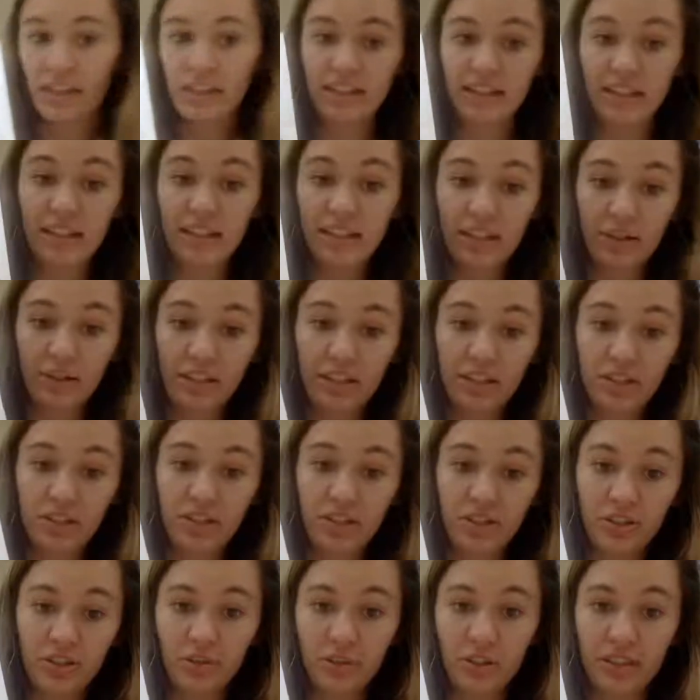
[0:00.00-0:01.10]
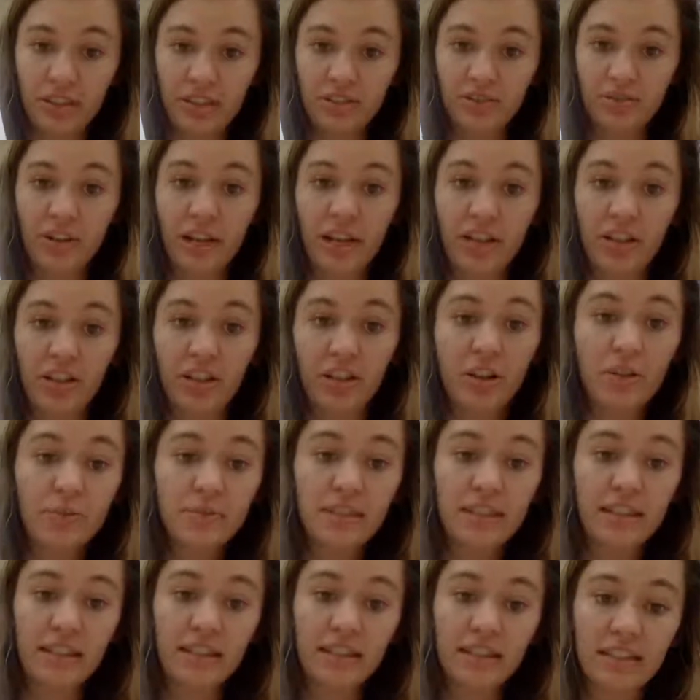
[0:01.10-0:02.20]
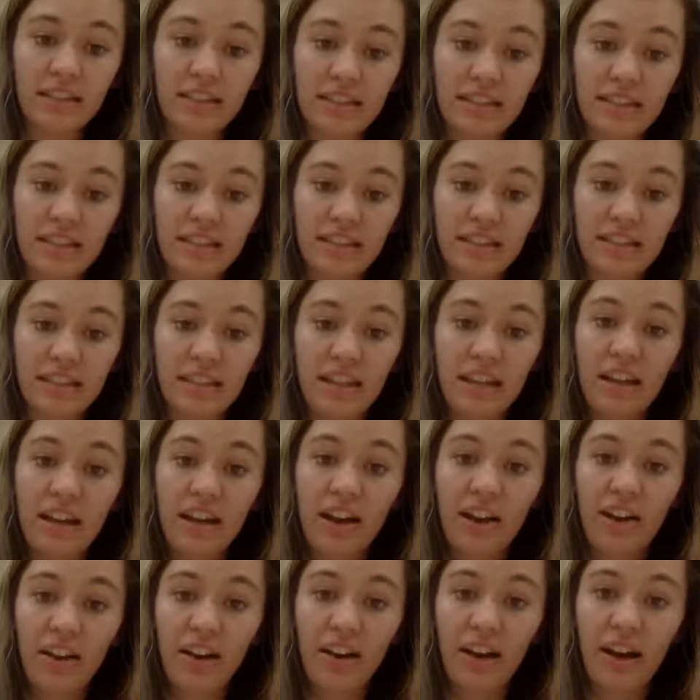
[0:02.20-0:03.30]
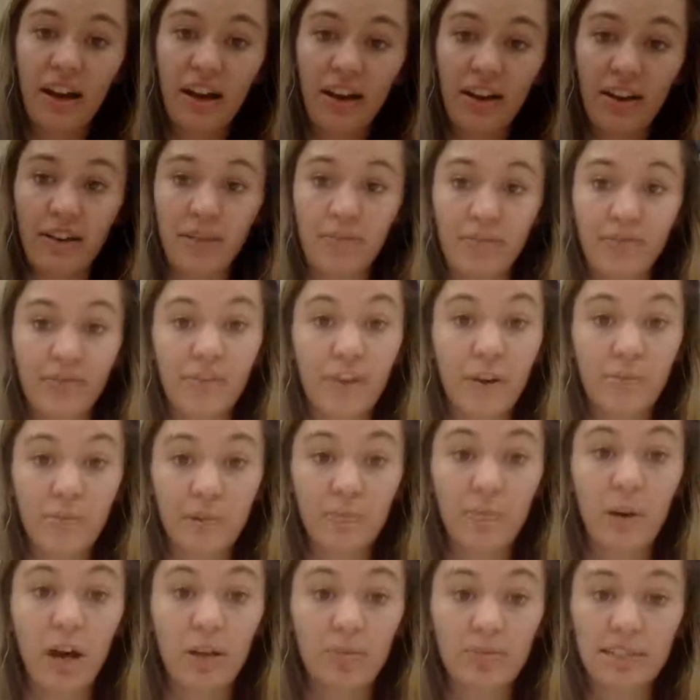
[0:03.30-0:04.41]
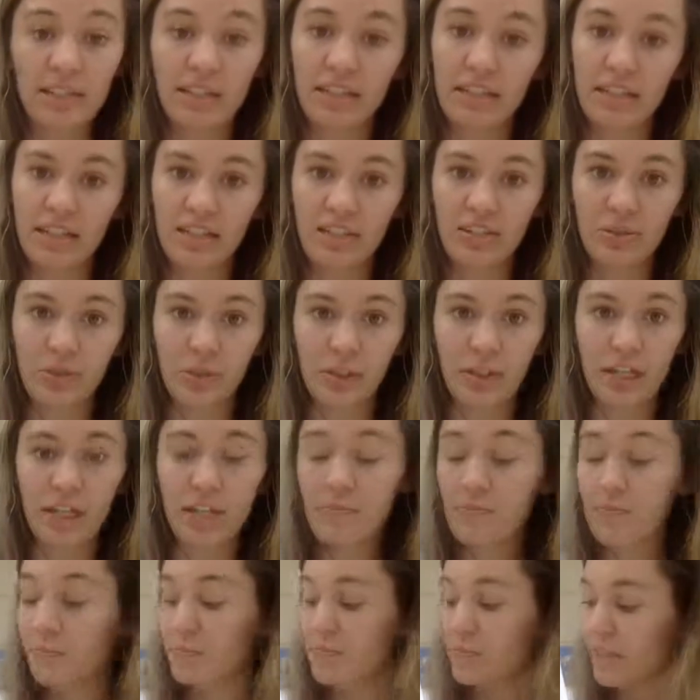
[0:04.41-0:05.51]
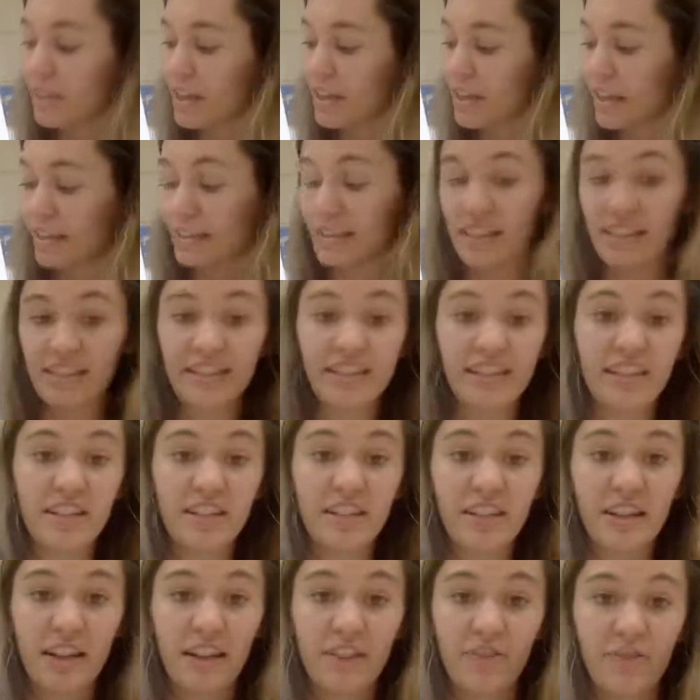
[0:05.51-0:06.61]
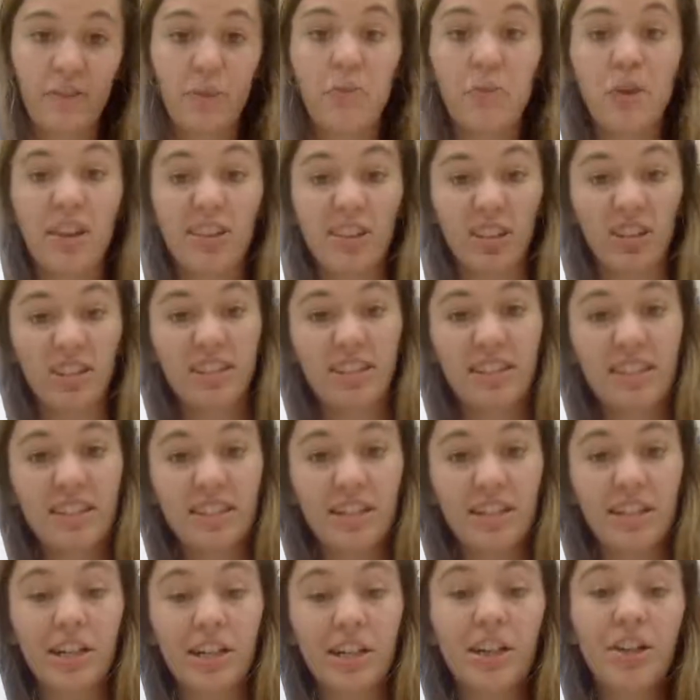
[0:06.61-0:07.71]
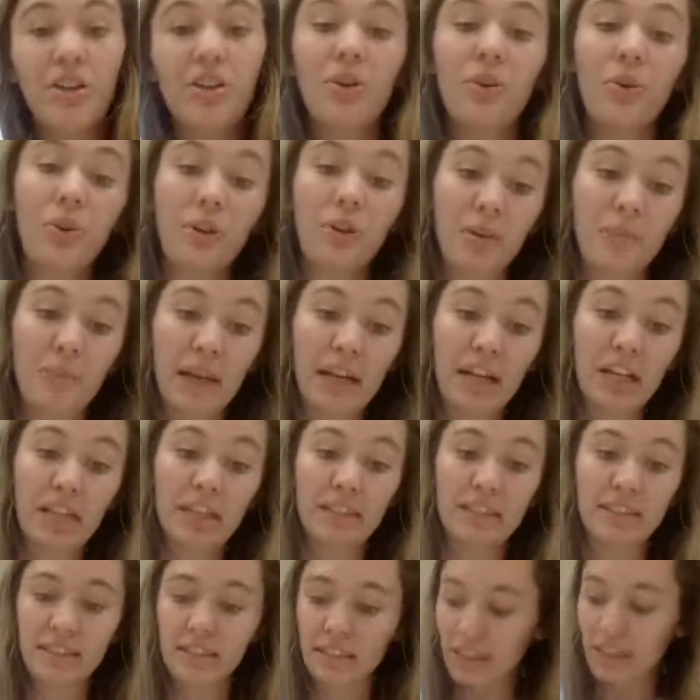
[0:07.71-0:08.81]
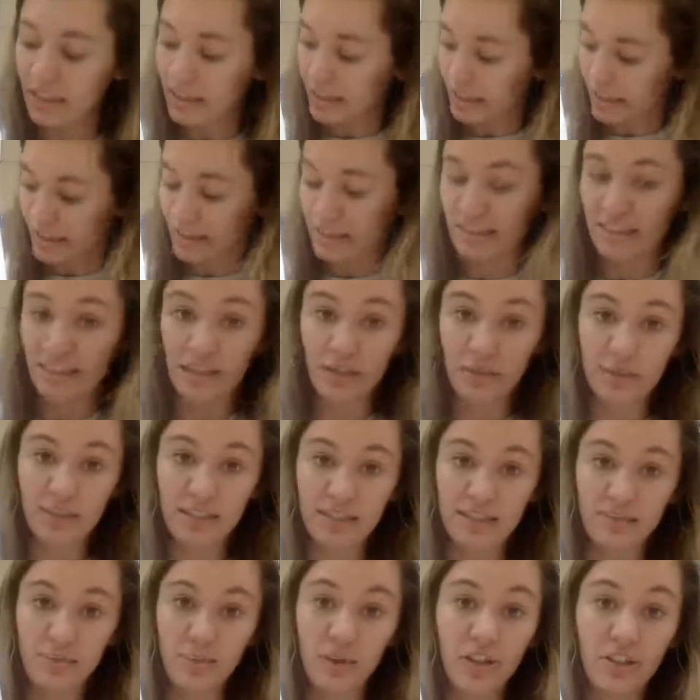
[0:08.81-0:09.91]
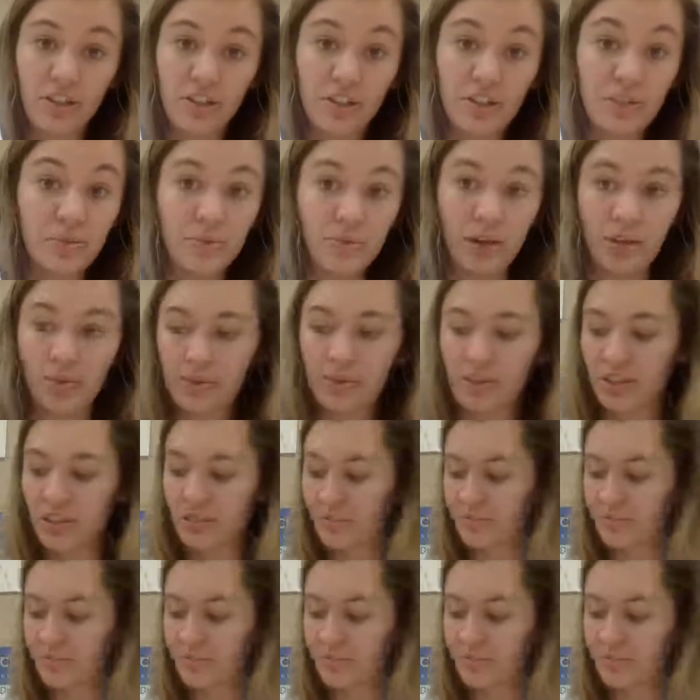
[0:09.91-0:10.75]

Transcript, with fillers: Then down here, you're going to write your own sentences um, from the Palm Sunday story, and then see if a brother, sister, or a parent can sequence what you wrote.